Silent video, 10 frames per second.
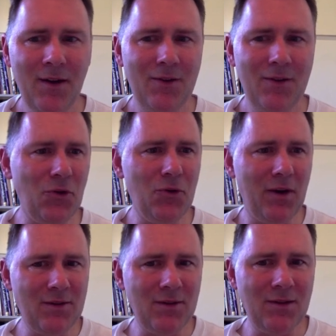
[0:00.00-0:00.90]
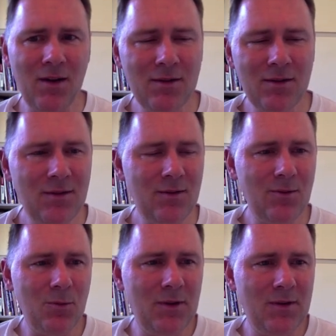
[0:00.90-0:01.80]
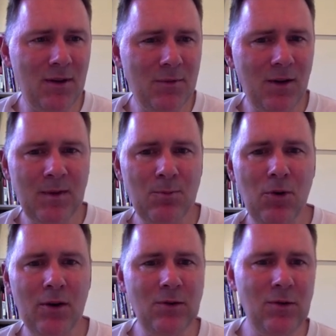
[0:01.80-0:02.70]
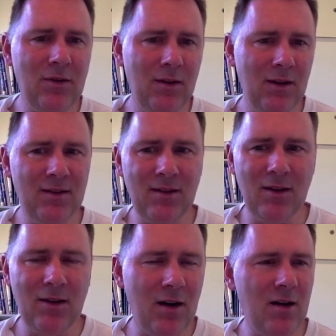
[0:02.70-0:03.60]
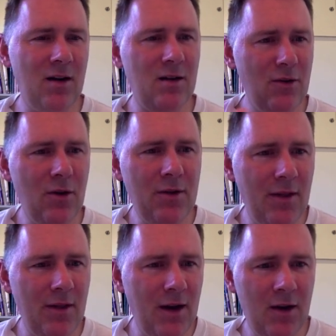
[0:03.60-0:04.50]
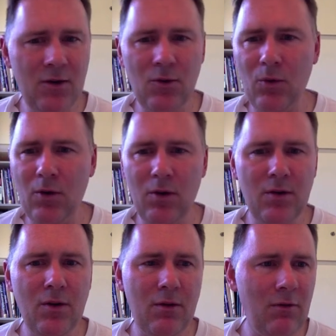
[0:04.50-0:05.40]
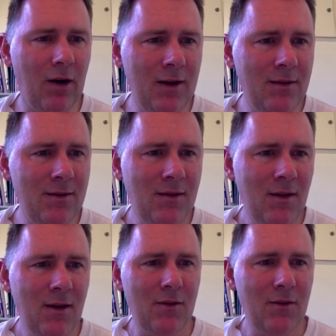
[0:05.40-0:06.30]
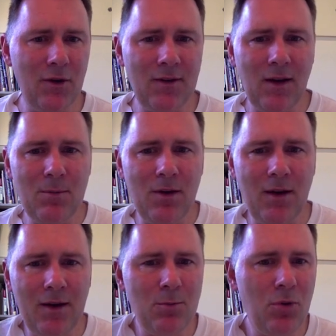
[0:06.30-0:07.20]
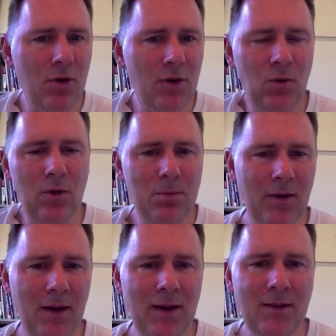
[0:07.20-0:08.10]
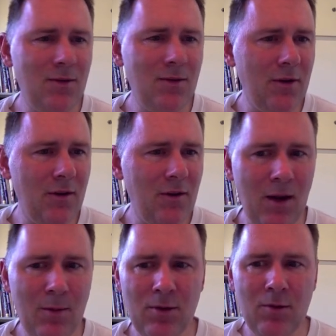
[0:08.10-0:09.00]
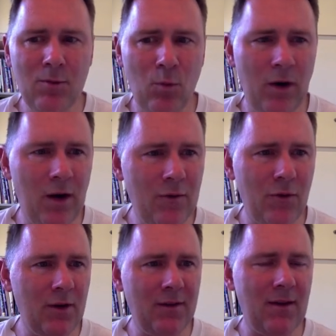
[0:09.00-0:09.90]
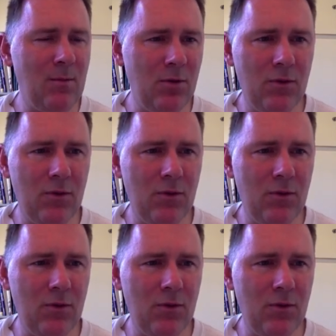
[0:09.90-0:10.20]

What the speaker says: So as adults, we sometimes point to things that are not there or not right. For example, I can point to a plate on a table where, for example, a